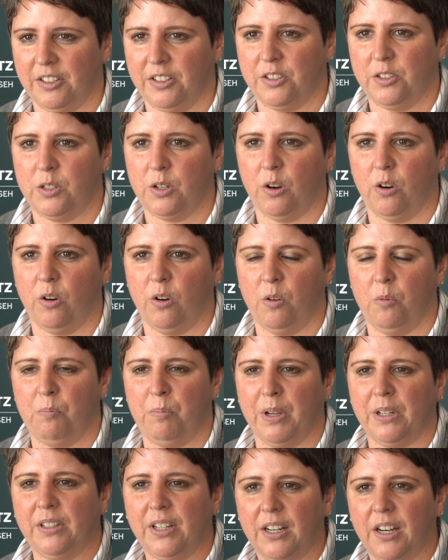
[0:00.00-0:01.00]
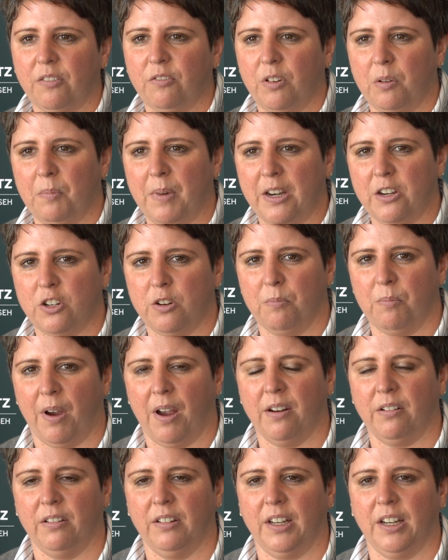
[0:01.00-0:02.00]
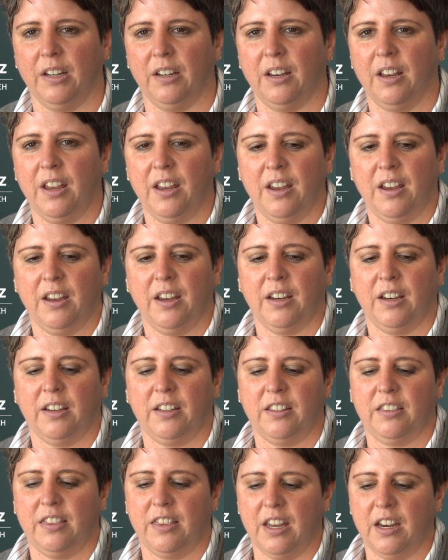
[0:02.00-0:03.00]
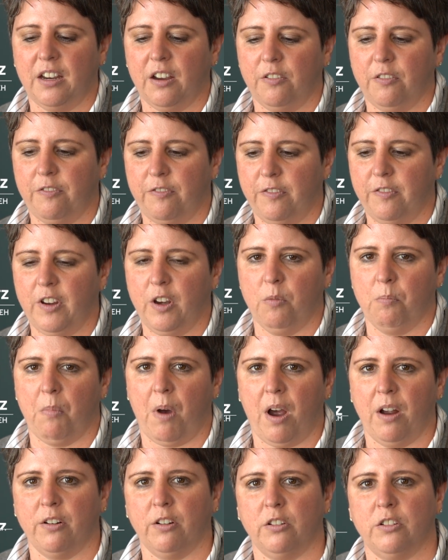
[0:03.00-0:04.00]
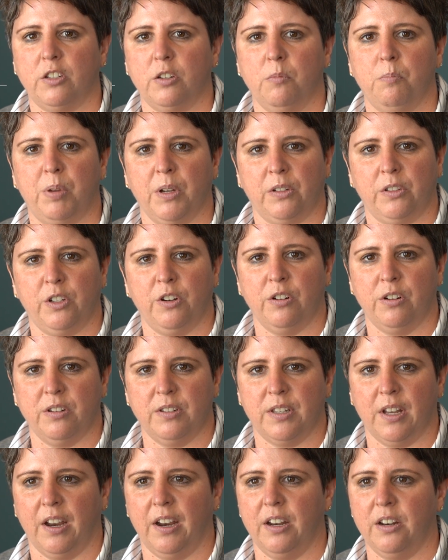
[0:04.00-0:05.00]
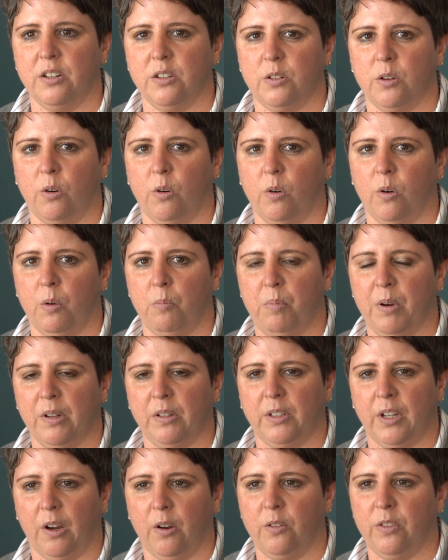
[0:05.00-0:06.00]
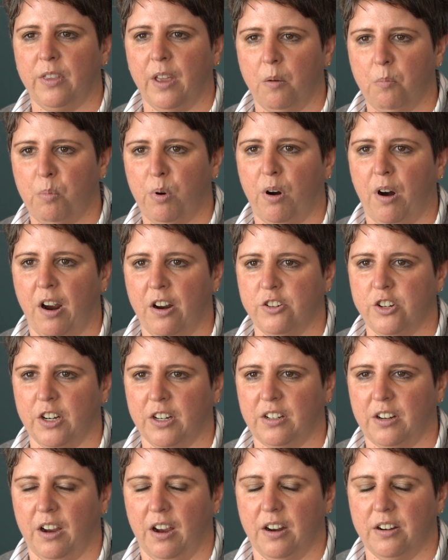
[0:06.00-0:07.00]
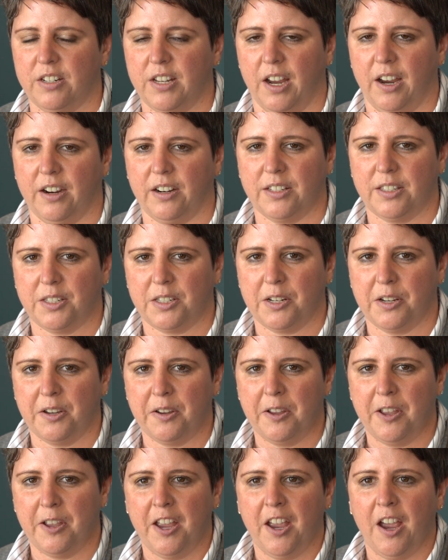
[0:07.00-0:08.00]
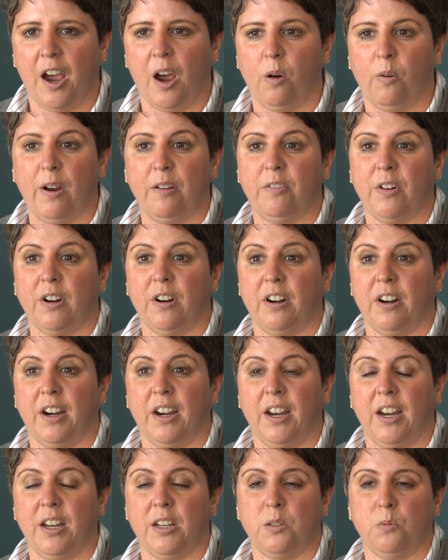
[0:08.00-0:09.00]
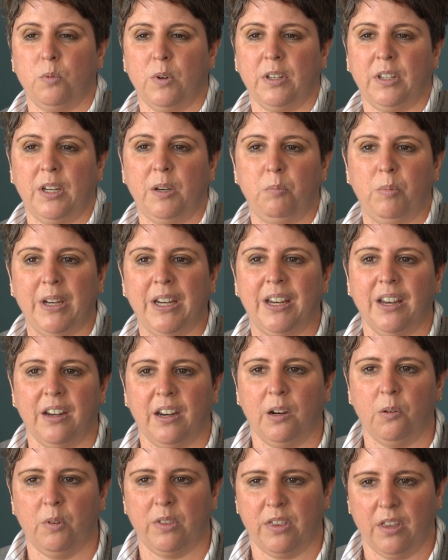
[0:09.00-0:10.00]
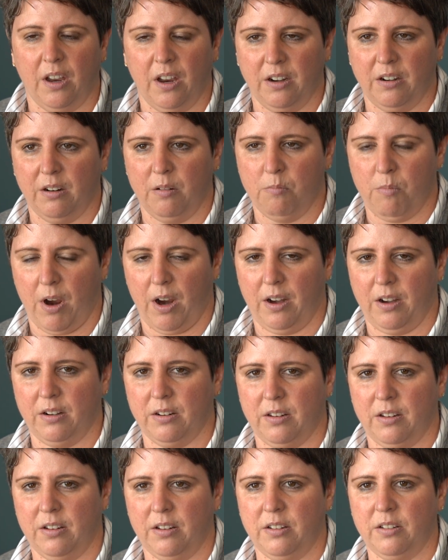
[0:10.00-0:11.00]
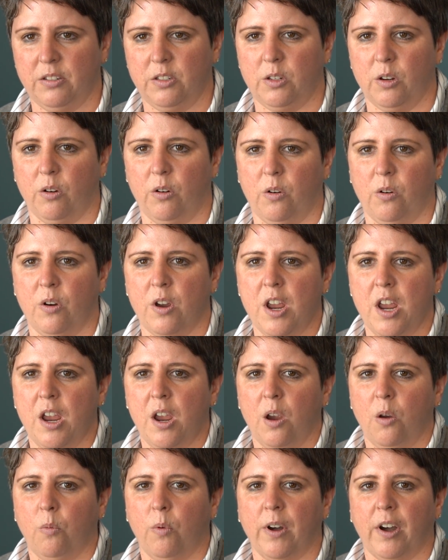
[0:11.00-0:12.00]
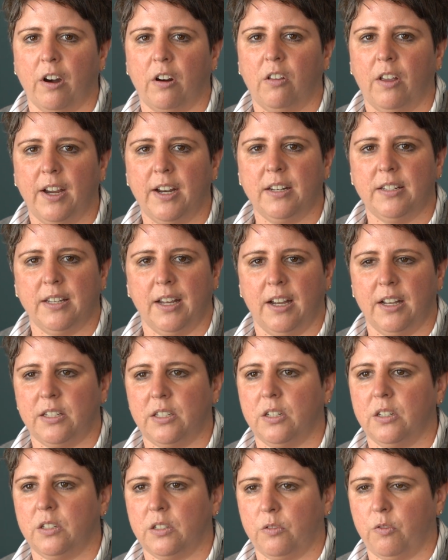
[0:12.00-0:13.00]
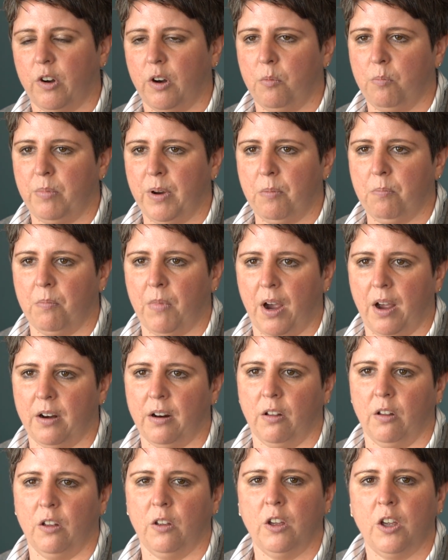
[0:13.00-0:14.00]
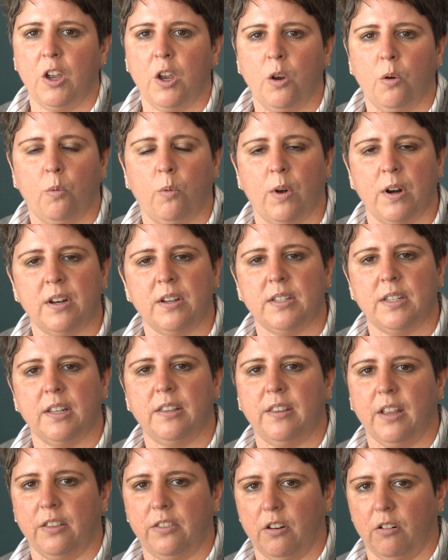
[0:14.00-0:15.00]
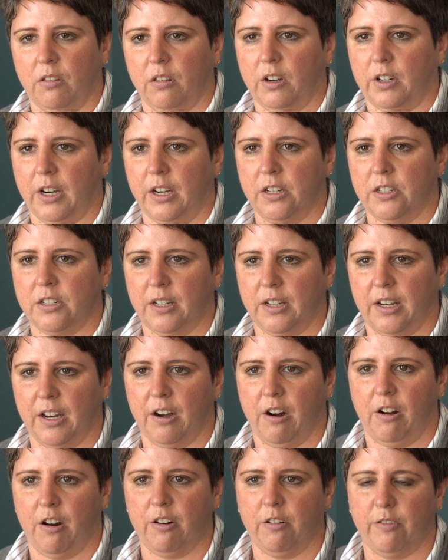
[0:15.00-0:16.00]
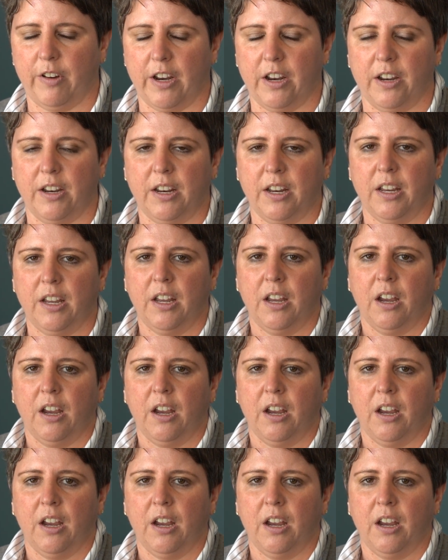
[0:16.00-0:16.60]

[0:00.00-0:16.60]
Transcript: So building information modeling, think of your model to build your designs or build out that project context. However, it's really beginning with the end in mind. So when our clients ask us for a BIM model, what is it that they're looking to get out of it?